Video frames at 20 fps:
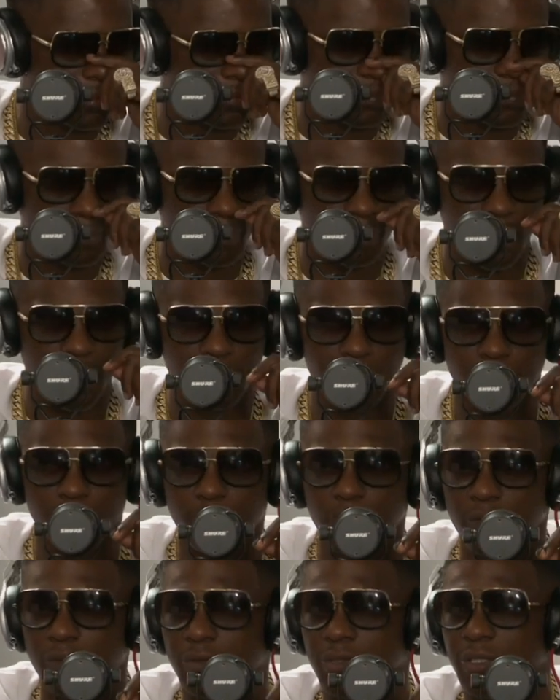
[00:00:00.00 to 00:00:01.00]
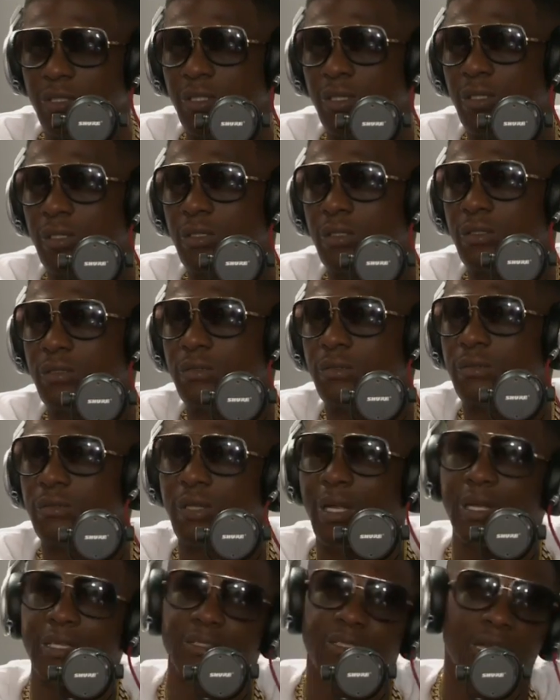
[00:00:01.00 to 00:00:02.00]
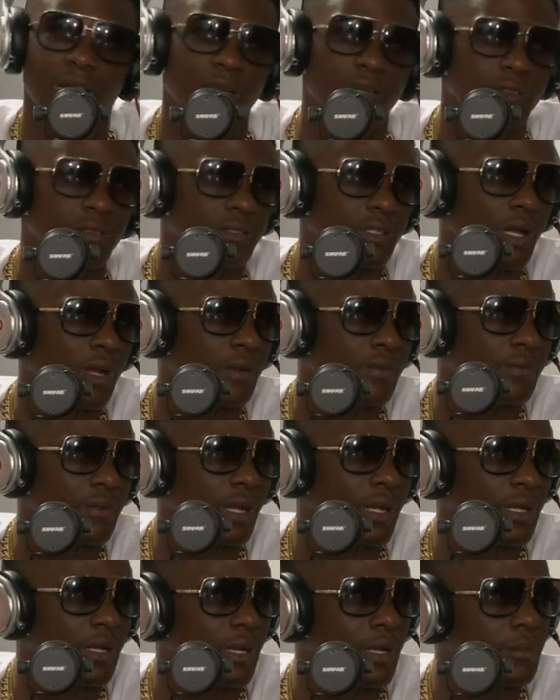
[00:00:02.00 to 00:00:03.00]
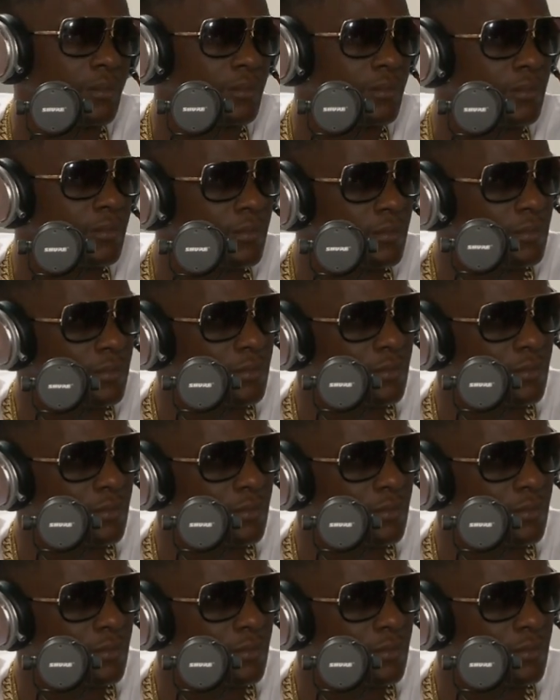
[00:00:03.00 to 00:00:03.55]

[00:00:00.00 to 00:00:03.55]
I'm from Baton Rouge, and like down south, like I'm